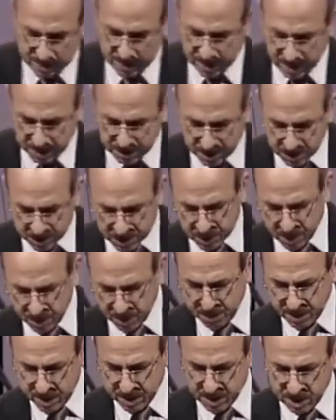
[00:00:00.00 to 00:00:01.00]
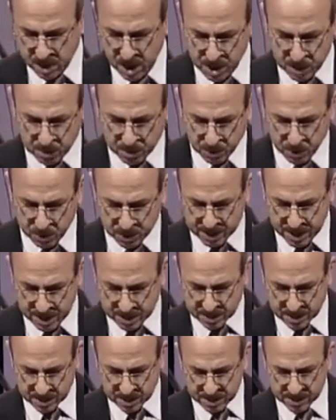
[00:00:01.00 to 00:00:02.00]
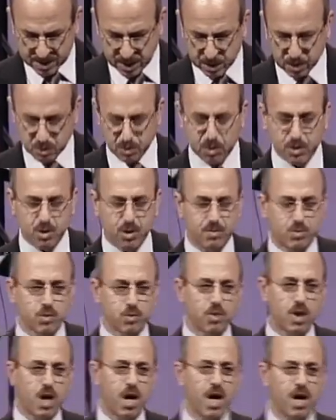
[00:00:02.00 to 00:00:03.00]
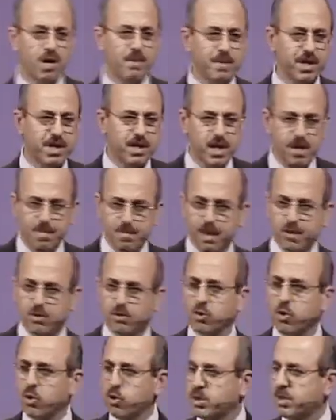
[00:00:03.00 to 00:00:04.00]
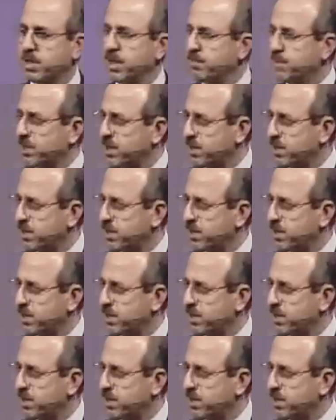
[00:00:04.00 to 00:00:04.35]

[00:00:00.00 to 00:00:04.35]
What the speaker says: the attention of many young boys and girls and took them to the army camp and taught them the